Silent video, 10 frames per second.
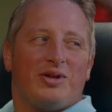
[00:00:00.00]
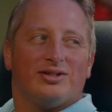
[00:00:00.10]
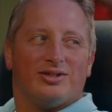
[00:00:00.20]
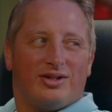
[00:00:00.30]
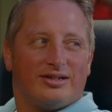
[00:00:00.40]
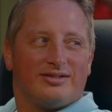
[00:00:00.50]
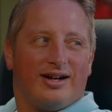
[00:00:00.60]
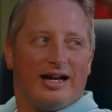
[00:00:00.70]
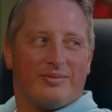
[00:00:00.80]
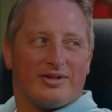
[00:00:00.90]
me a long
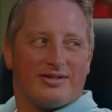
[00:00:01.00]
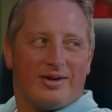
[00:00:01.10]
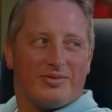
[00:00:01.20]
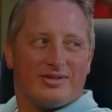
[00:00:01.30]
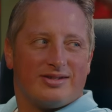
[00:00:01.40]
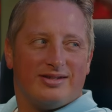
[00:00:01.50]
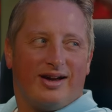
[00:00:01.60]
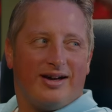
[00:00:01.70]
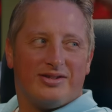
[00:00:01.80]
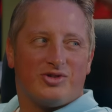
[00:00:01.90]
time because yeah. I was
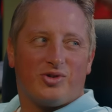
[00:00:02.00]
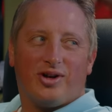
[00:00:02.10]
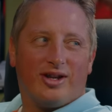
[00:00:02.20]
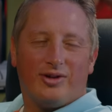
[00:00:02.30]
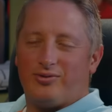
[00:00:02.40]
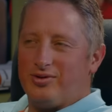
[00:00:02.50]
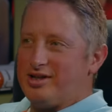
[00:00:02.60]
not strong enough for